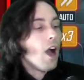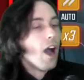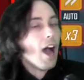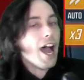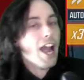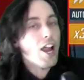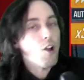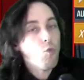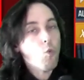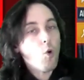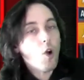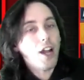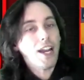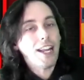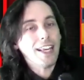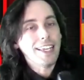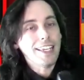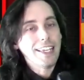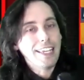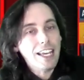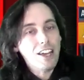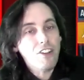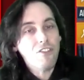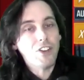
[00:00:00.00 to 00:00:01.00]
I want to
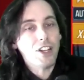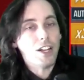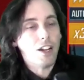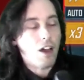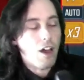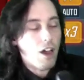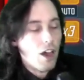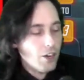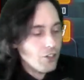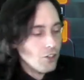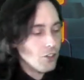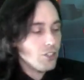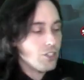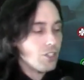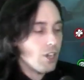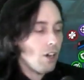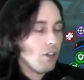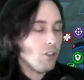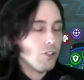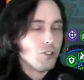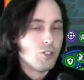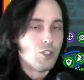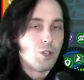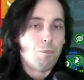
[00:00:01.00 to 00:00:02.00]
give it
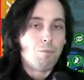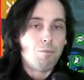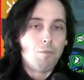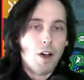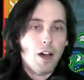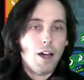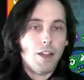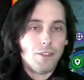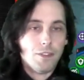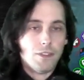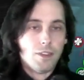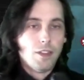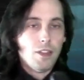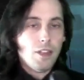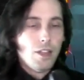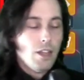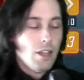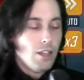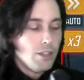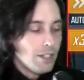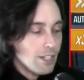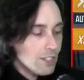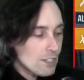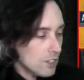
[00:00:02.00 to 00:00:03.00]
$100 a month.
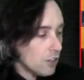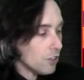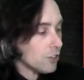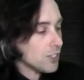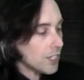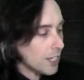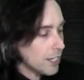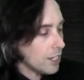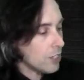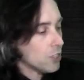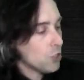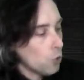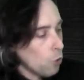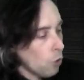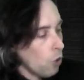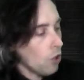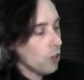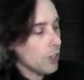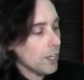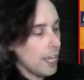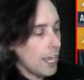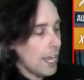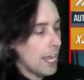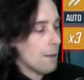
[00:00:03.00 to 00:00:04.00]
This looks like a cool
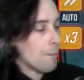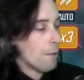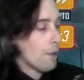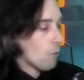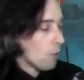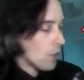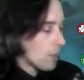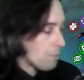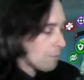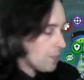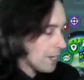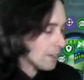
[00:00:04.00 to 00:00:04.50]
game. I want to pick